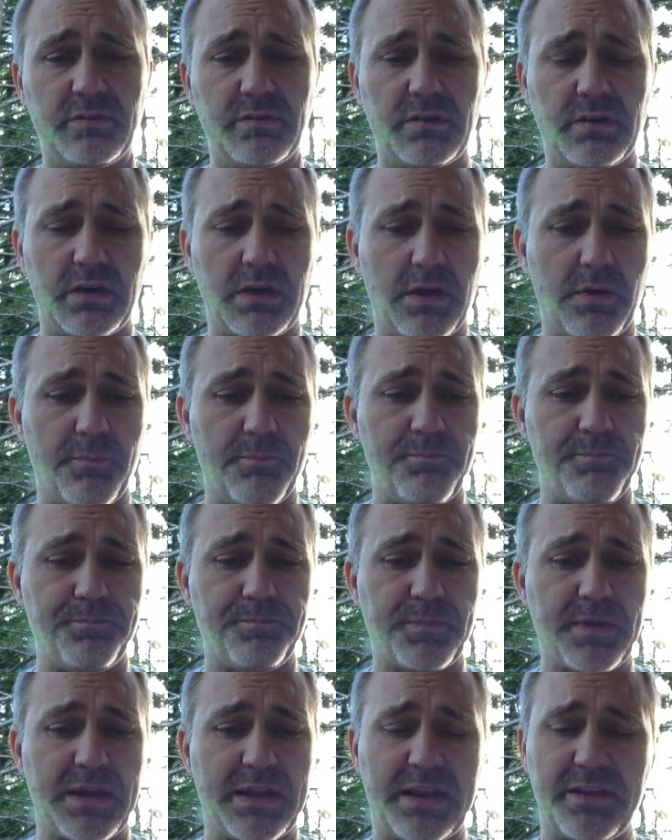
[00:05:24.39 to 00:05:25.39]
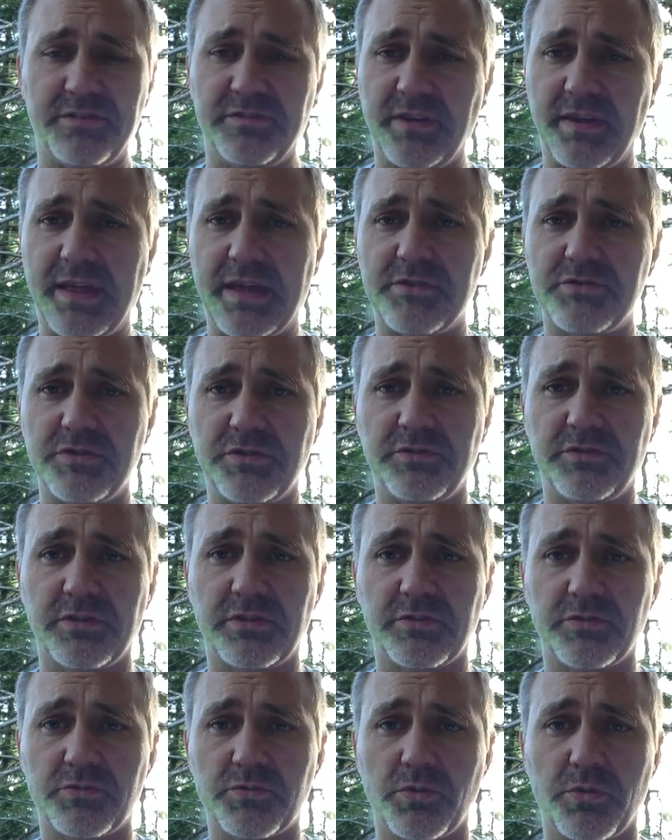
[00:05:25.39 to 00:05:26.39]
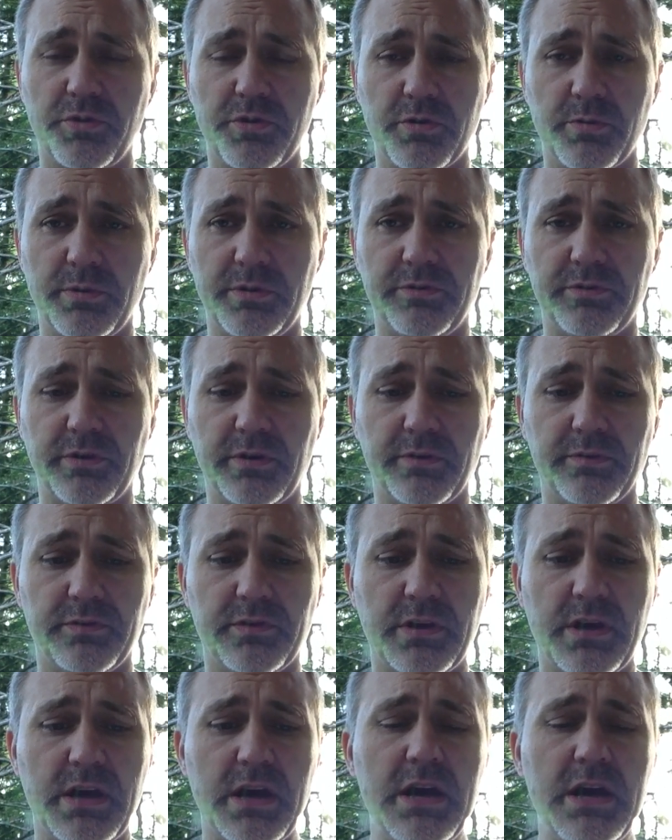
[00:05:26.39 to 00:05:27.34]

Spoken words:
And I say that just to control your reserves.